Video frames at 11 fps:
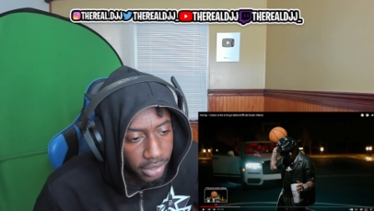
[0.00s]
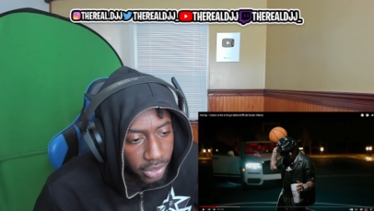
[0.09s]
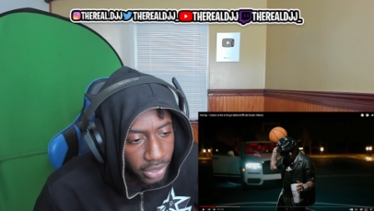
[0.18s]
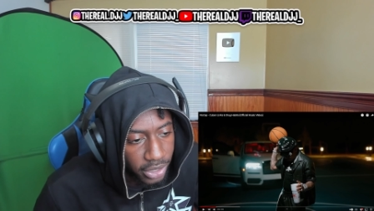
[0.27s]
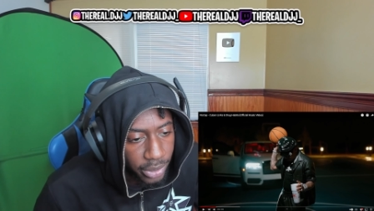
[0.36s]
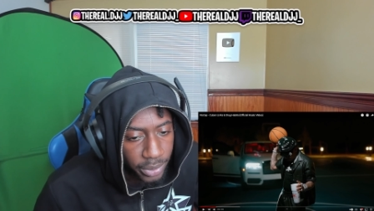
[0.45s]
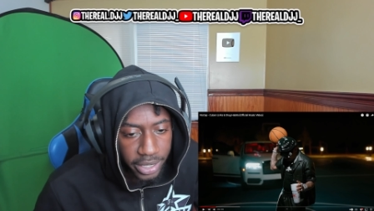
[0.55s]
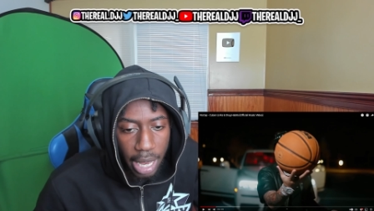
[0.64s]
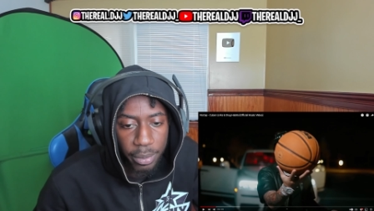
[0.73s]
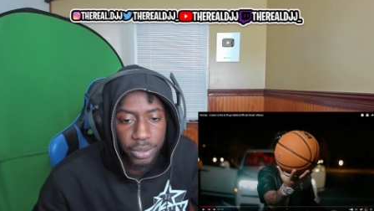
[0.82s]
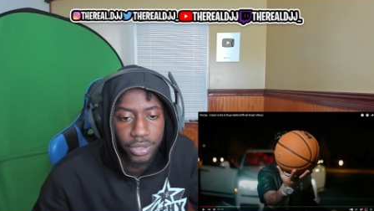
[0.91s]
Boy, no
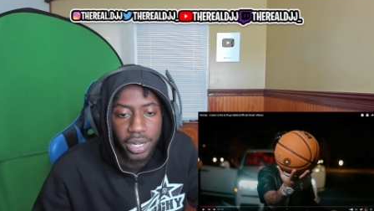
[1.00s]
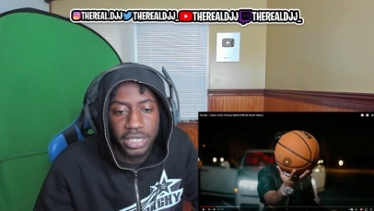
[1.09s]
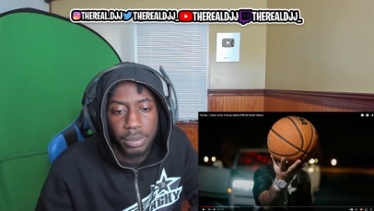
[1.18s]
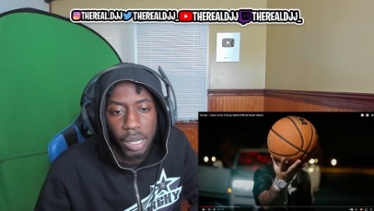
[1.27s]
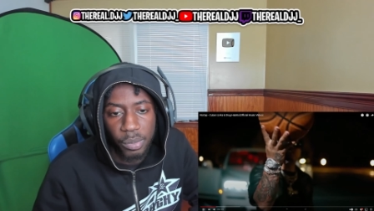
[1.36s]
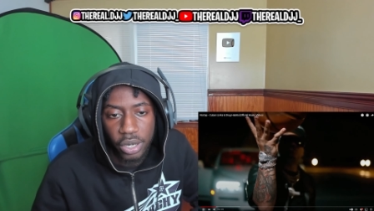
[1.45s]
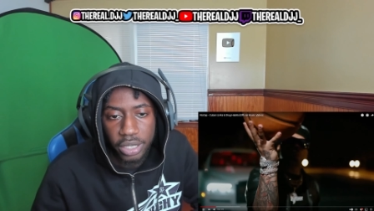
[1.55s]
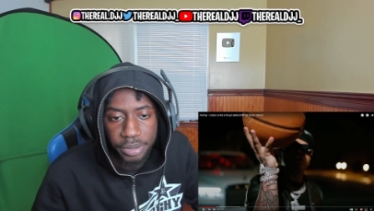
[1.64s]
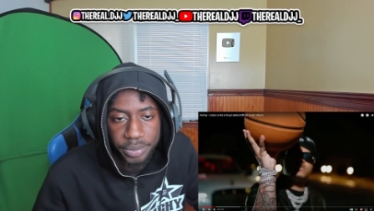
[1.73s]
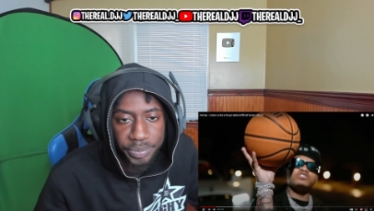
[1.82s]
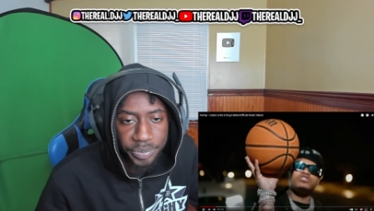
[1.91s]
cap, go crazy, my
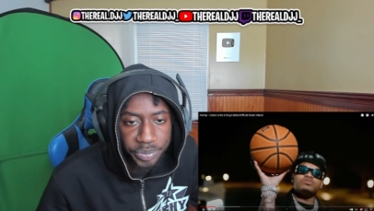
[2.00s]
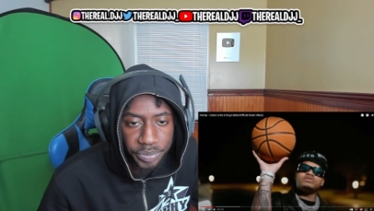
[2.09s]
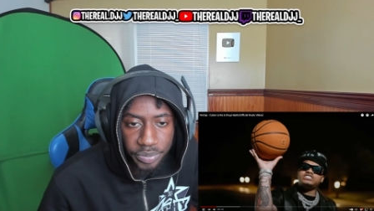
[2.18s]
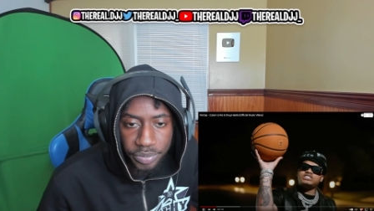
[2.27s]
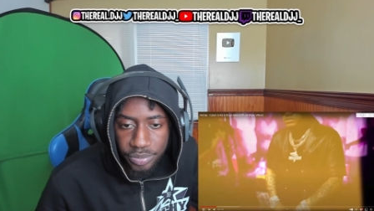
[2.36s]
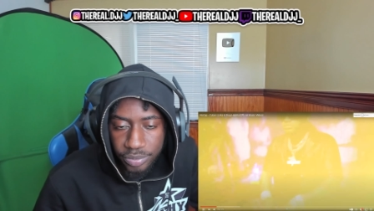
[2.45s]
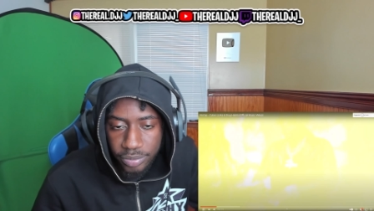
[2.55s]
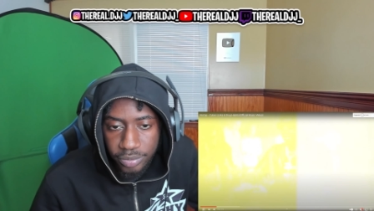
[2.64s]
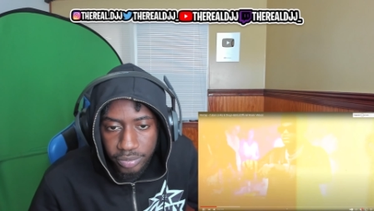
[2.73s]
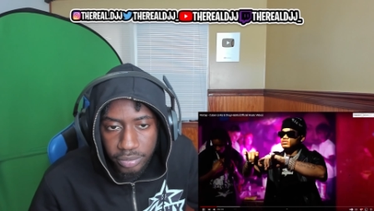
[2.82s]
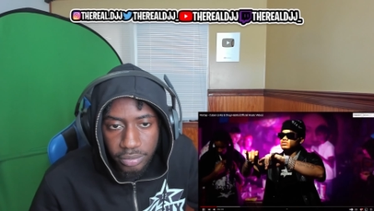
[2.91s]
Travel through my soul,
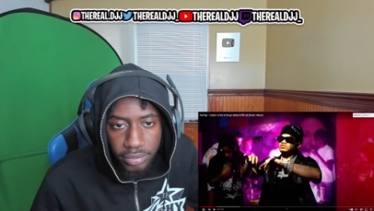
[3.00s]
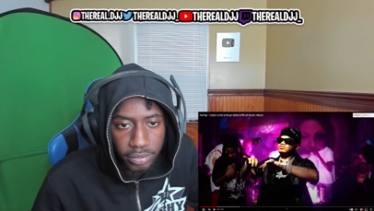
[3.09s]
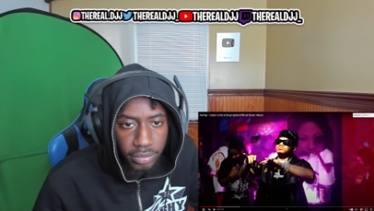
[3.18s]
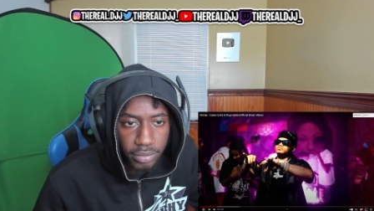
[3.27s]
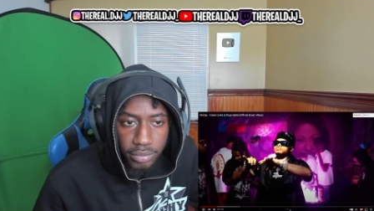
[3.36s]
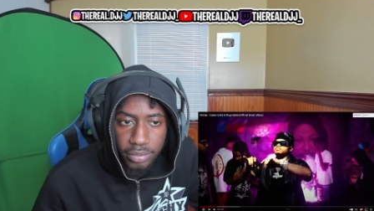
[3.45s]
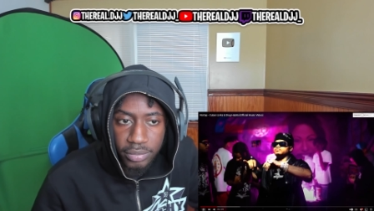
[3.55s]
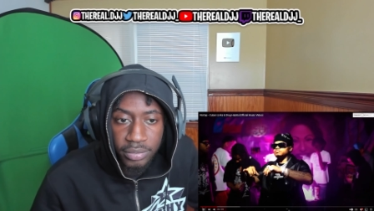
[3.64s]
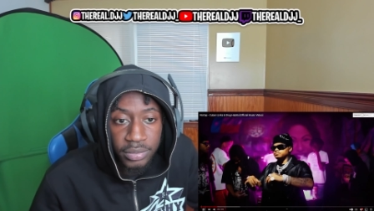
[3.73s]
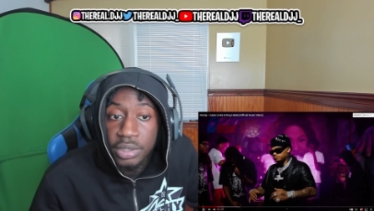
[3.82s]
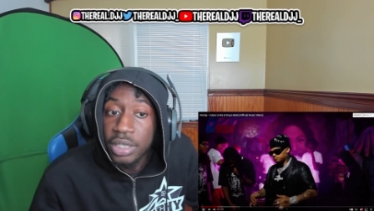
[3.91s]
Google me, but test
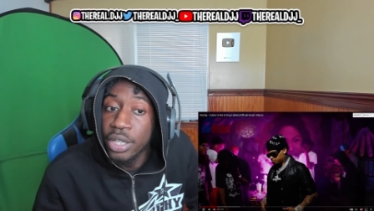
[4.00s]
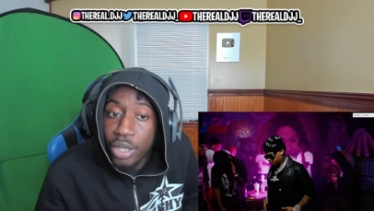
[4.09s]
security